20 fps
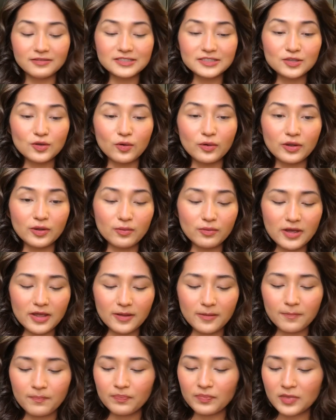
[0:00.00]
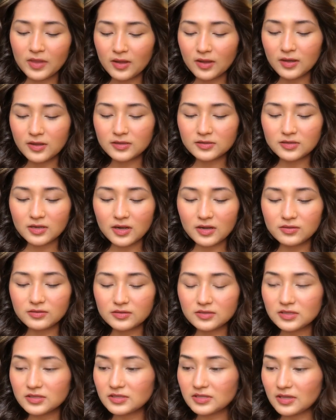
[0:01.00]
is going away. So I use
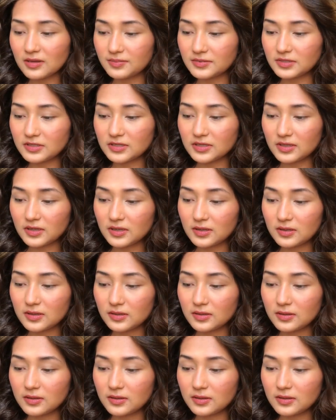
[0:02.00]
this lipstick.